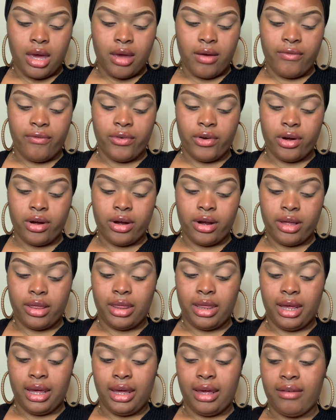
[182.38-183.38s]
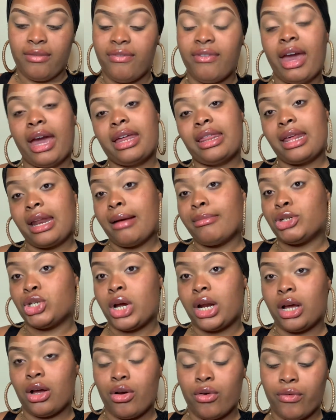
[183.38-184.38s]
for the effect that I'm trying
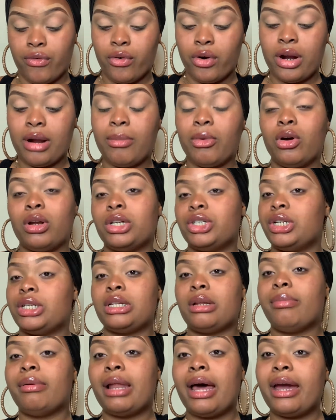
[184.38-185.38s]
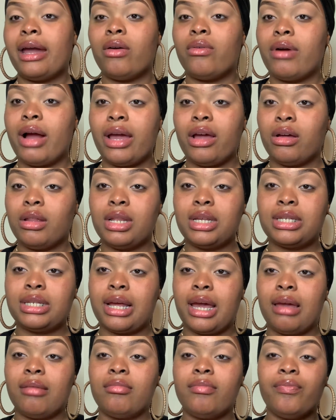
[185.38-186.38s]
to go for. And I'm going to just apply it right on the
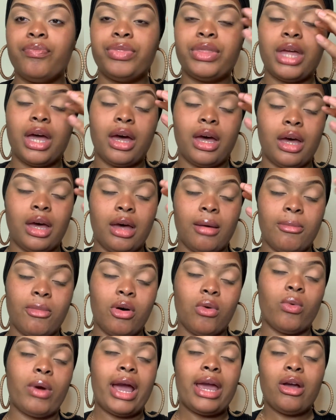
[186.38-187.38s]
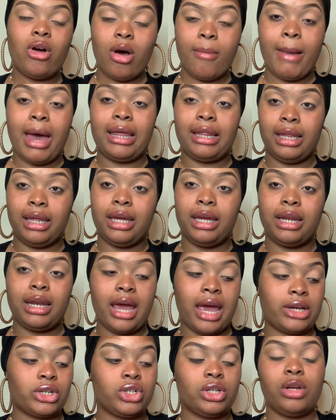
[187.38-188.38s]
same, right on my lid,
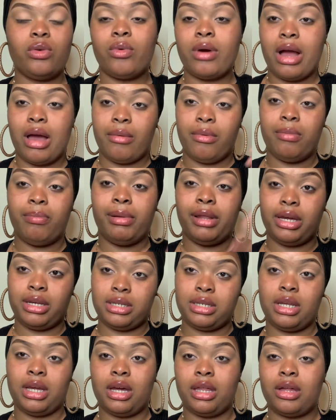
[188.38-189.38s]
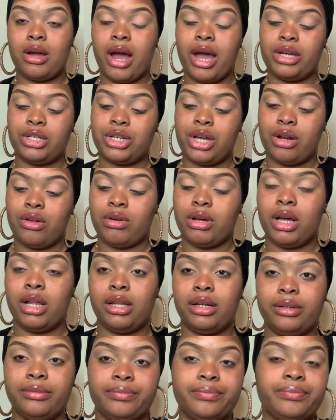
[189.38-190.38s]
actually, where I replaced the other eyeshadow color.